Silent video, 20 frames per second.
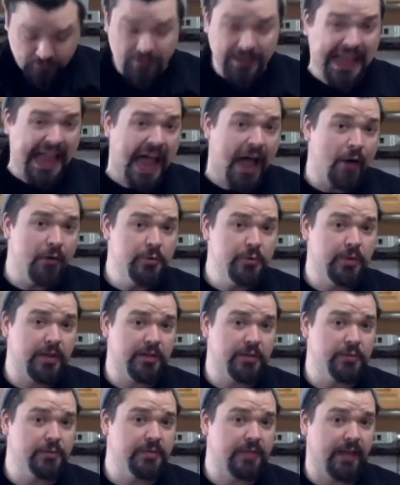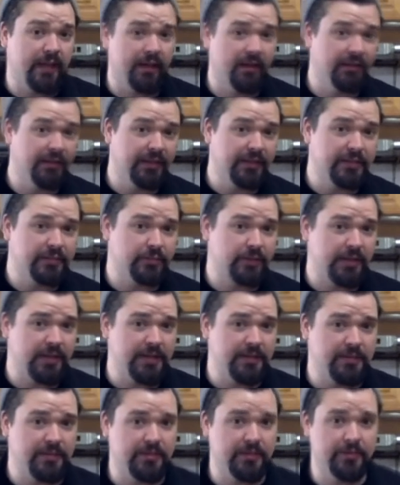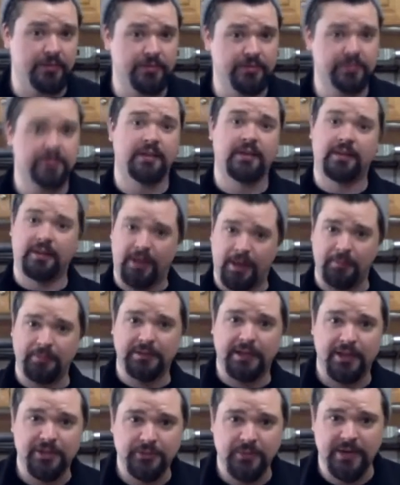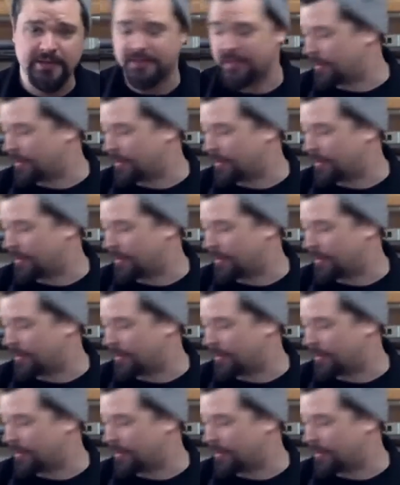How can you tell that it's ready to be used? I'm glad you asked that